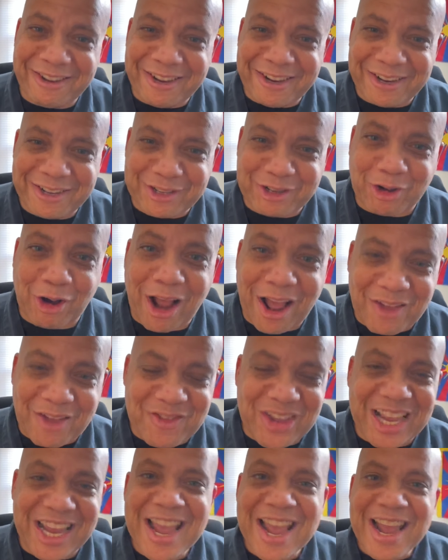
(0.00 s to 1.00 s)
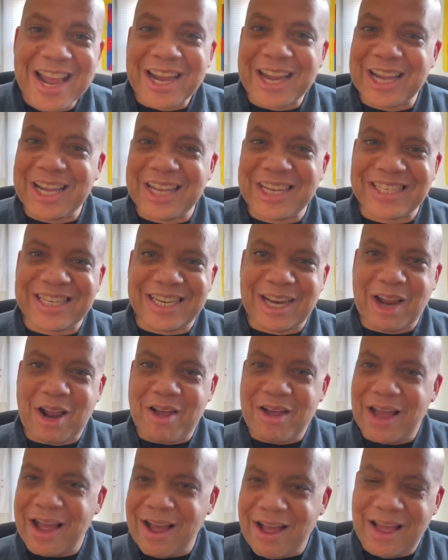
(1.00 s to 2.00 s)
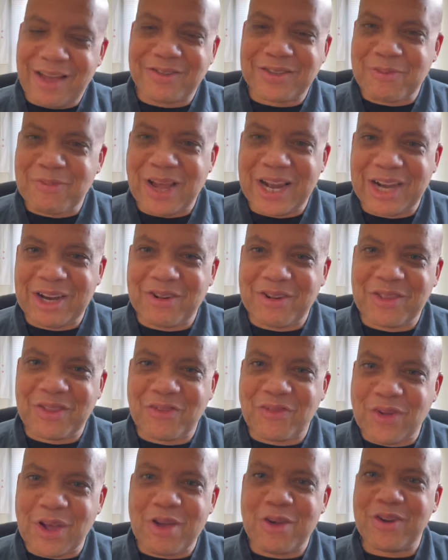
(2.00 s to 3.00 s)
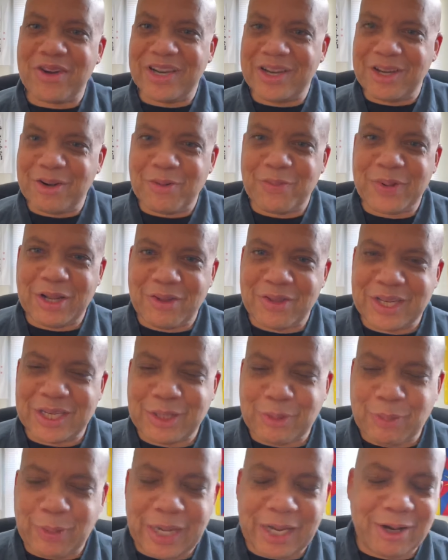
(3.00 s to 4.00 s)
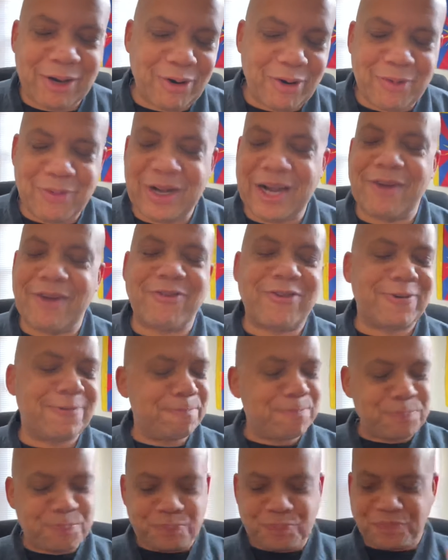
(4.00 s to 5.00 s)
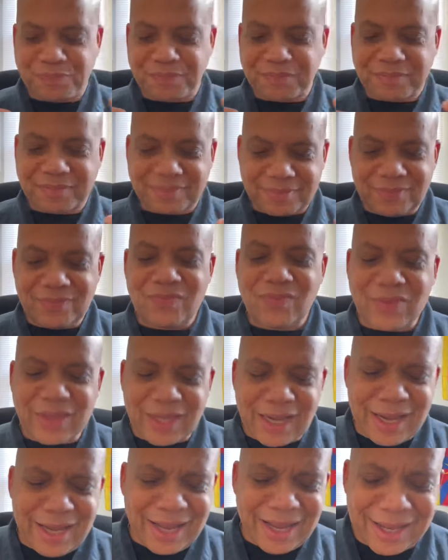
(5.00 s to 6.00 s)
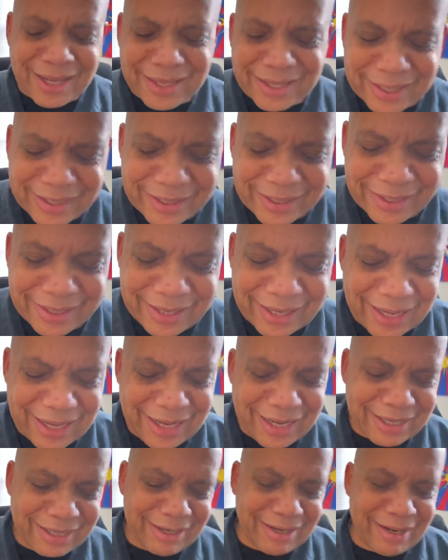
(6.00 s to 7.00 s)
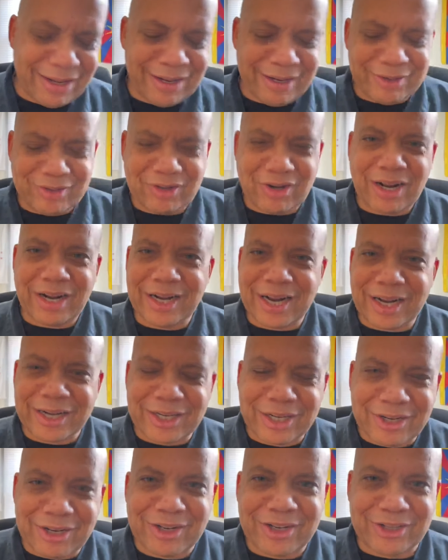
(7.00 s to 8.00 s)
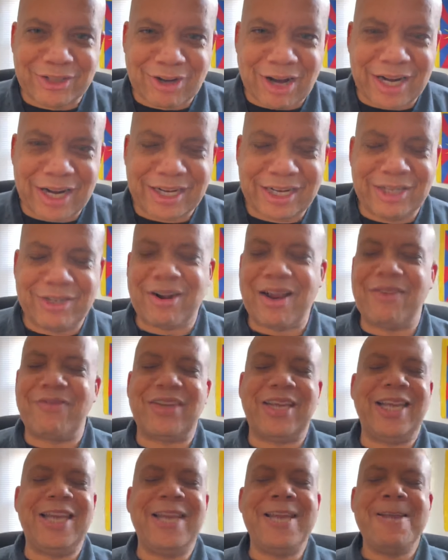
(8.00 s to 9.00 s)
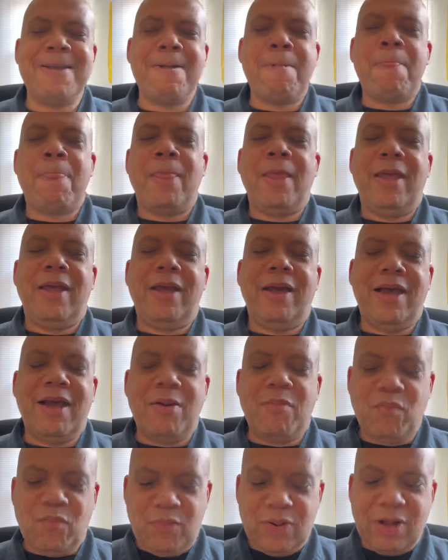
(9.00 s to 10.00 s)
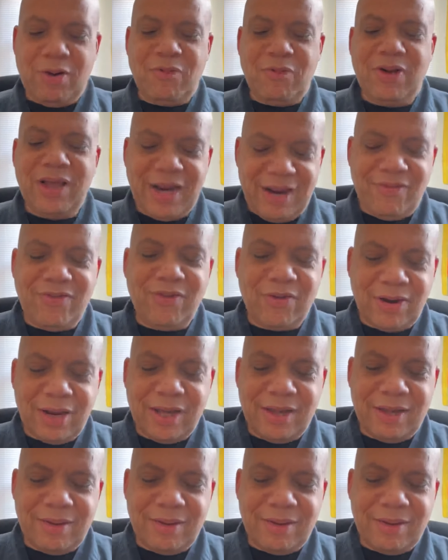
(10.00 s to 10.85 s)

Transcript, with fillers: in driving because you know i have somebody on the phone and it'll be on the speaker or whatever uh and try not to do distracted driving um but whatever i'm